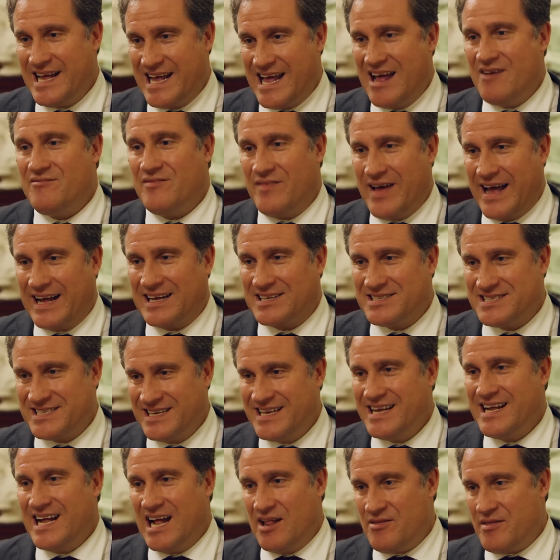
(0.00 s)
effects
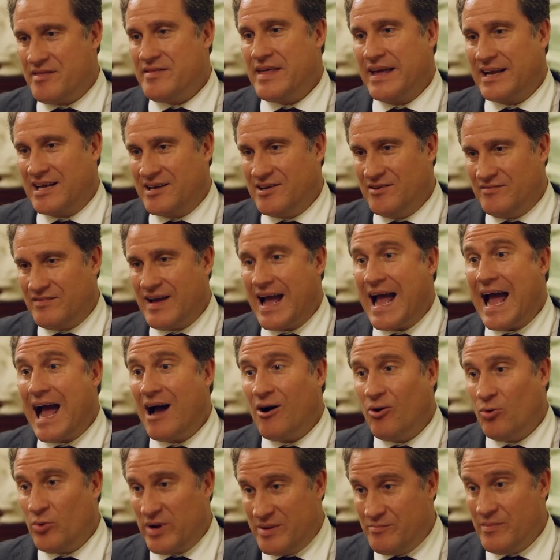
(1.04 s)
and think of
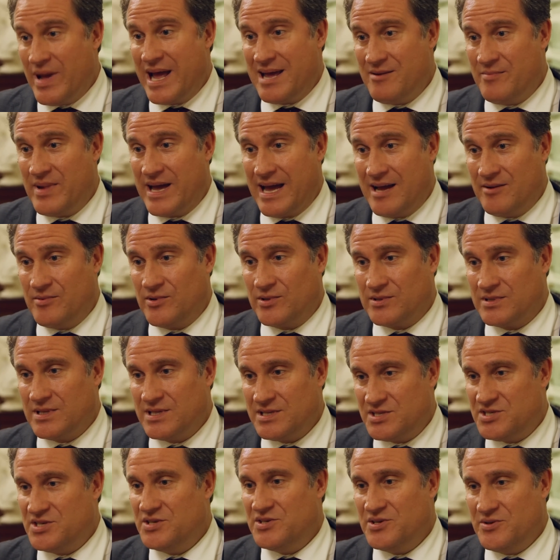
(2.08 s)
how we may be able
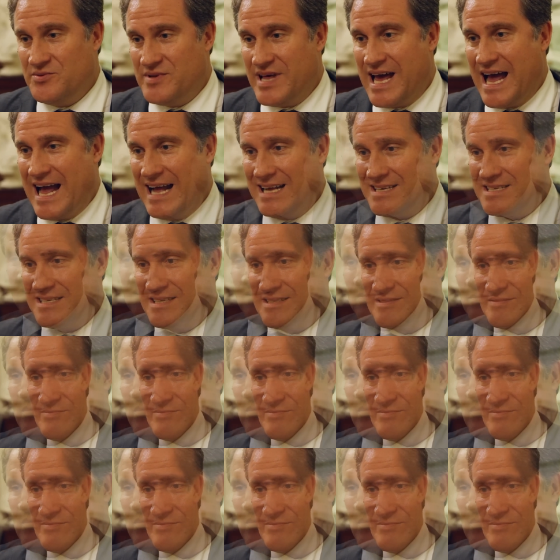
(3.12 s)
to do that.